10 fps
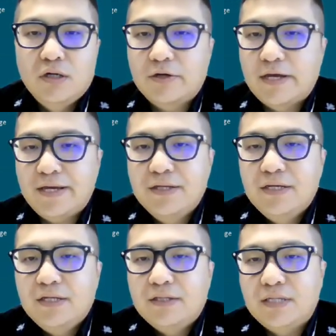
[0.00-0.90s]

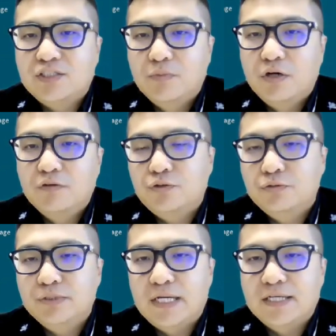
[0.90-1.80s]
Okay, let's move
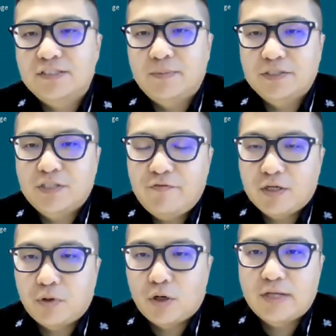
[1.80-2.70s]
to the specific
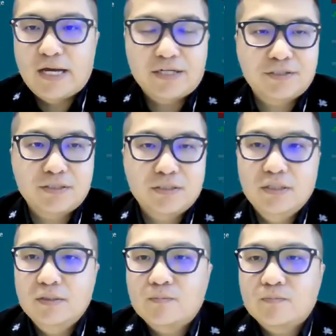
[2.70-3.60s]
products.
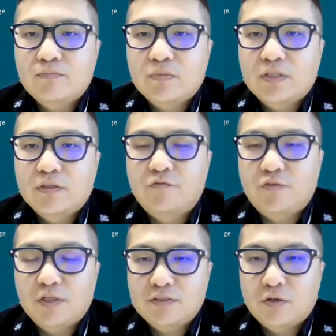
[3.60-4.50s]
The
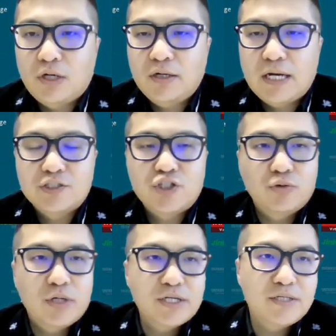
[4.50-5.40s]
first one, as
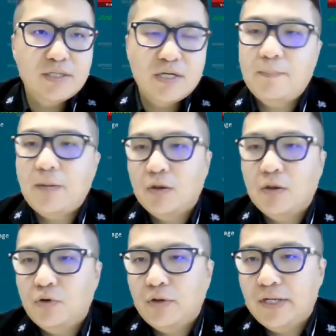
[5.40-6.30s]
shown in the
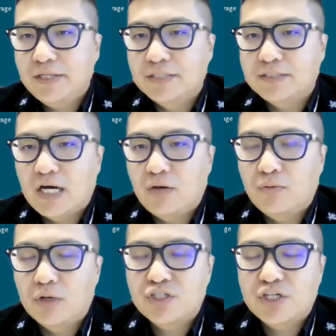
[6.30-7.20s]
PowerPoint, is
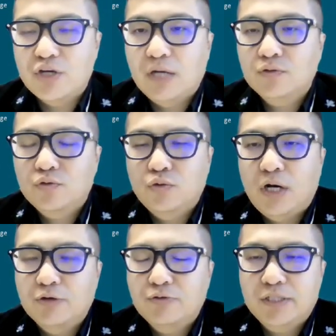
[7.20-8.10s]
our G1
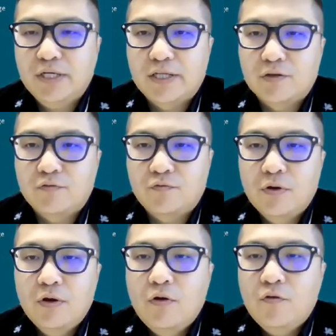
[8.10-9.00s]

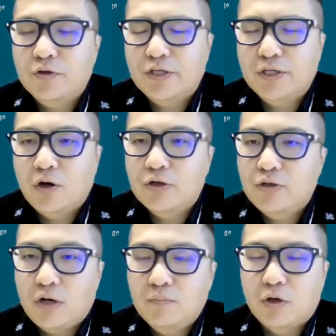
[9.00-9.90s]
214
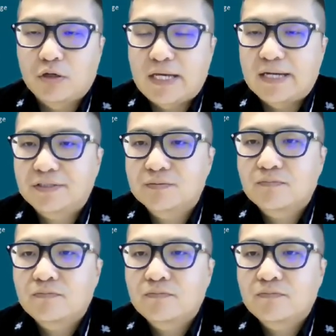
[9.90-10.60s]
all-in-one product.